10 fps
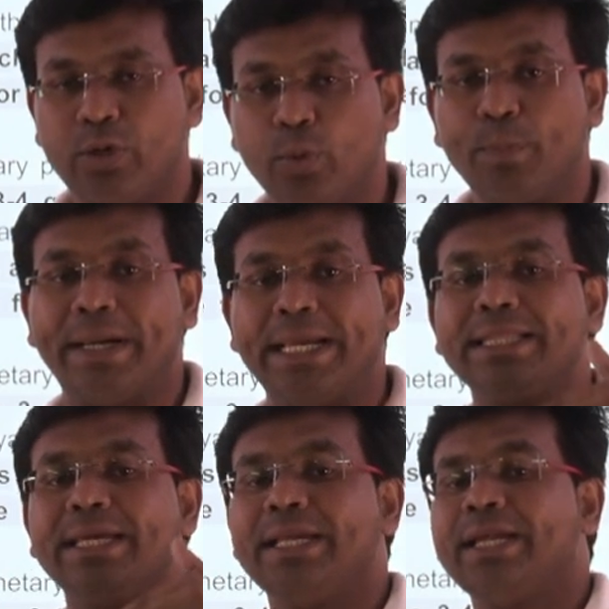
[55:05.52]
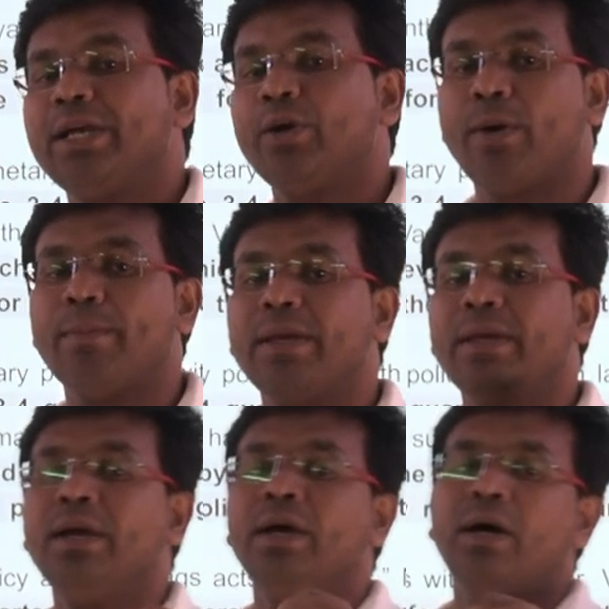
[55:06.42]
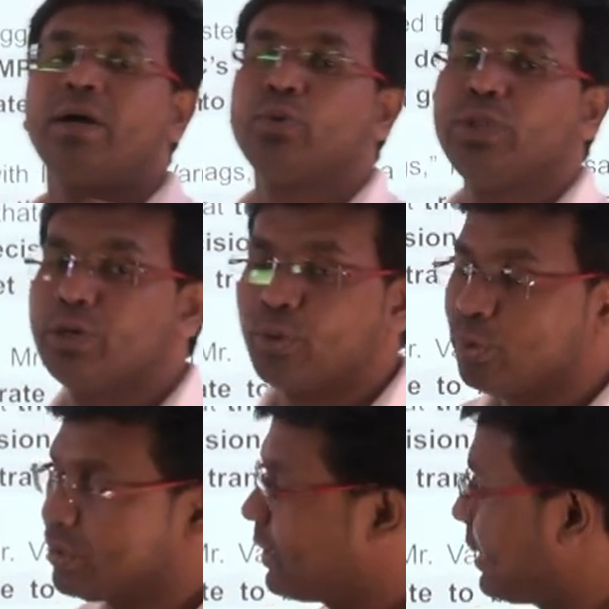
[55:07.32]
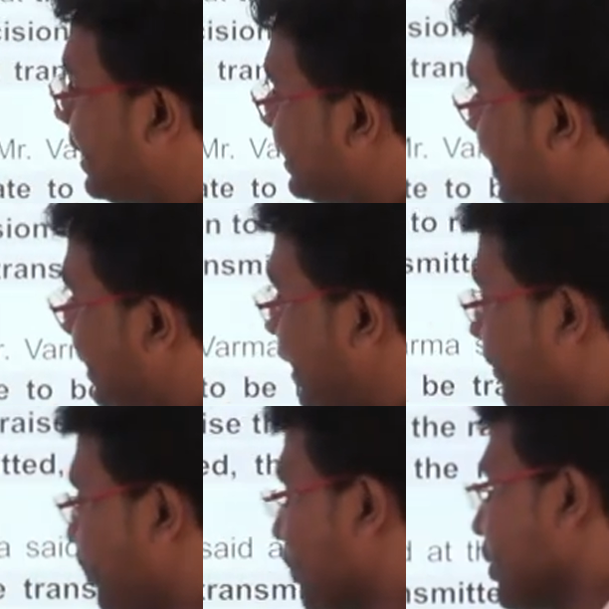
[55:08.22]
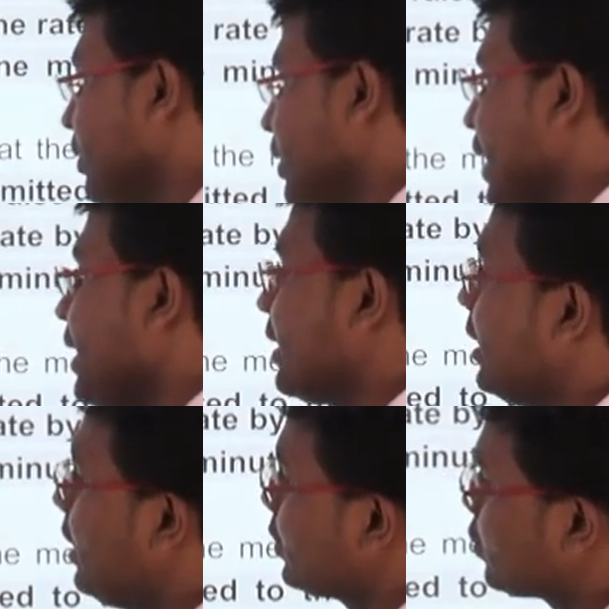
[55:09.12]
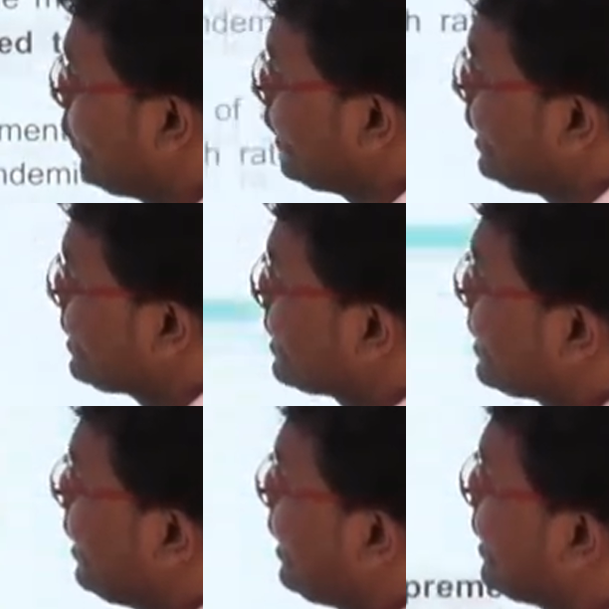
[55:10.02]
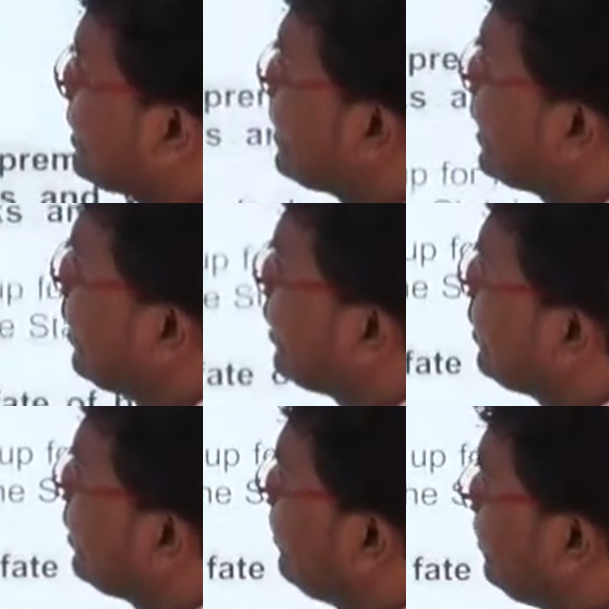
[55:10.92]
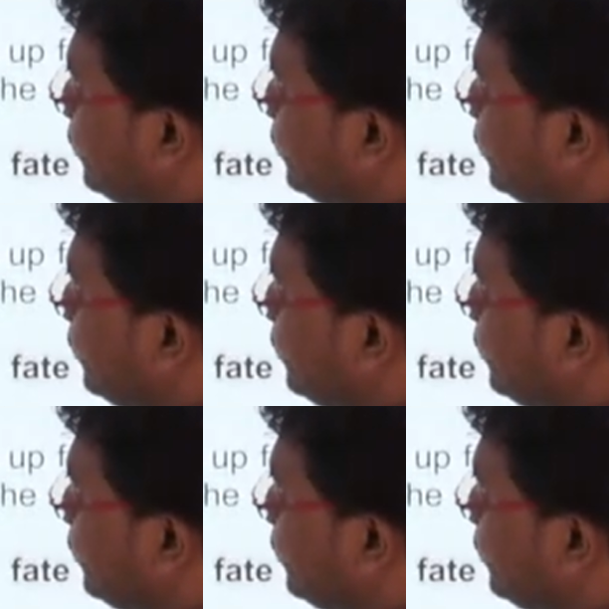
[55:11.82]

to bring the Indian economy to the growth trajectory, right. So with this, let us take another